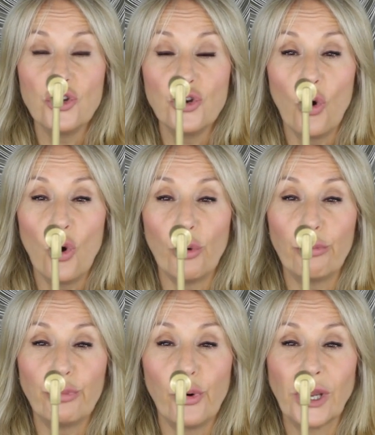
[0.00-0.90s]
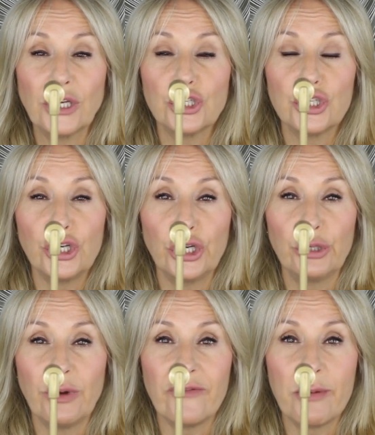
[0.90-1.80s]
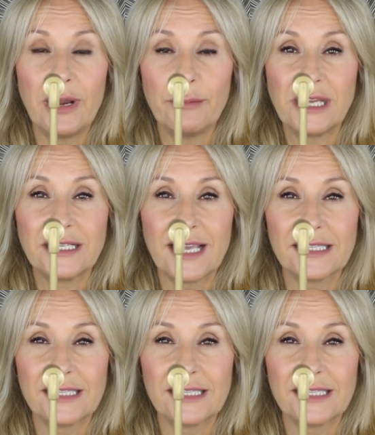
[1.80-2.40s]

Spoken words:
0.2 of a millimeter,